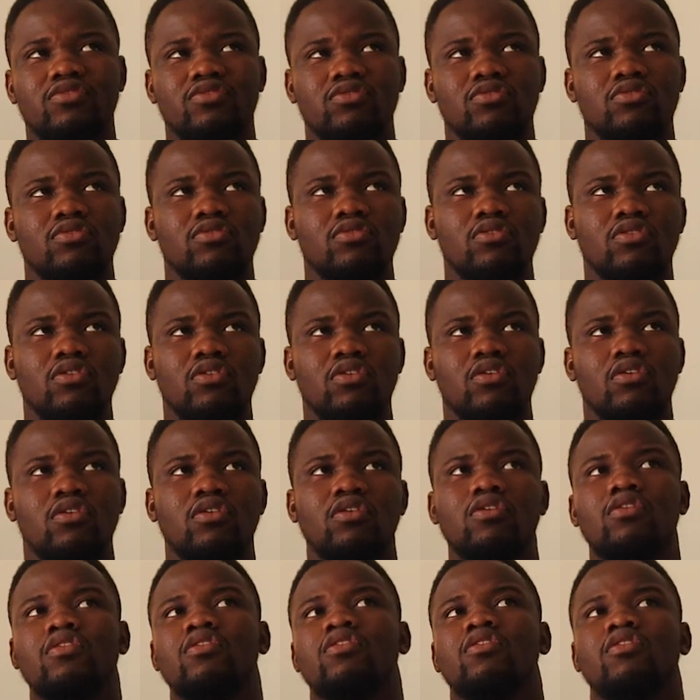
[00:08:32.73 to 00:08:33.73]
So
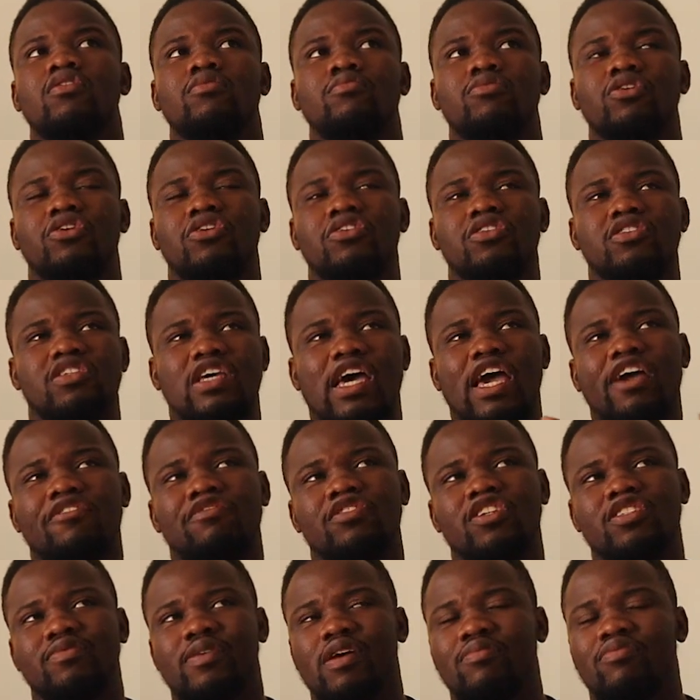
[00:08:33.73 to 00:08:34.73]
because I
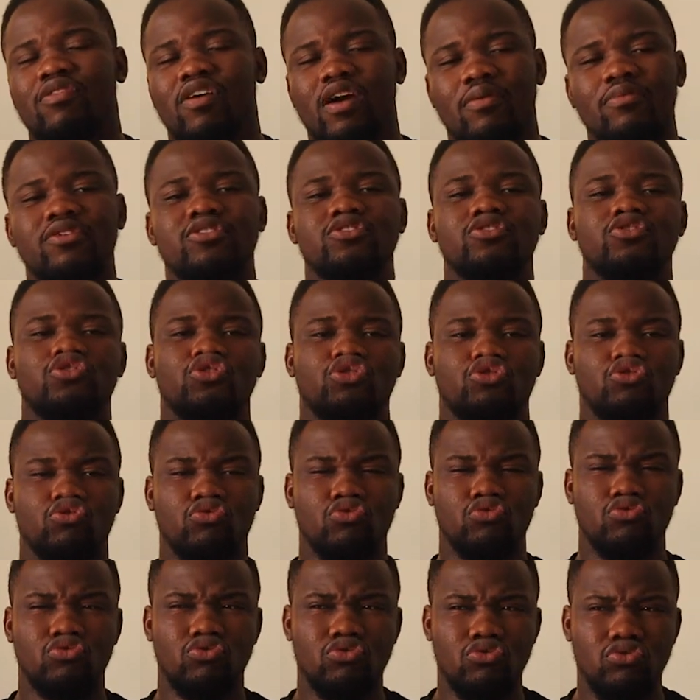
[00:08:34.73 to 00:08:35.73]
finished my program in
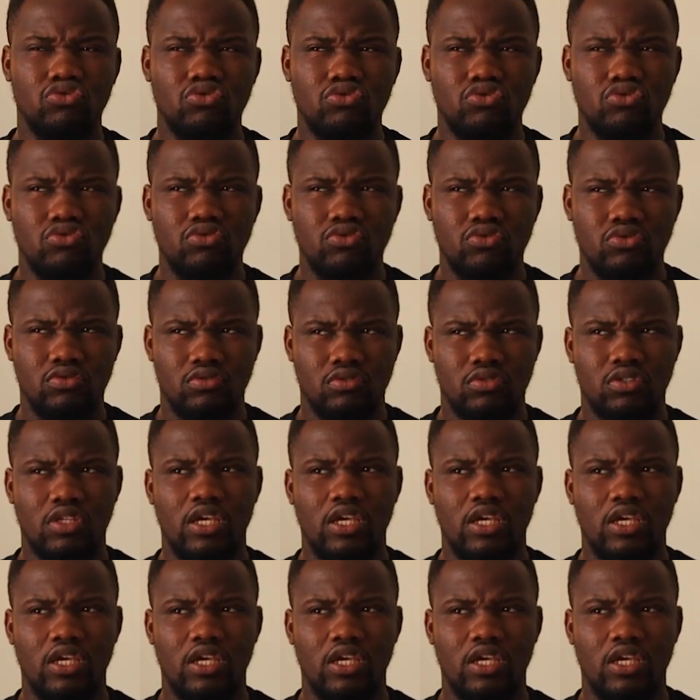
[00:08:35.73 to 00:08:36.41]
June,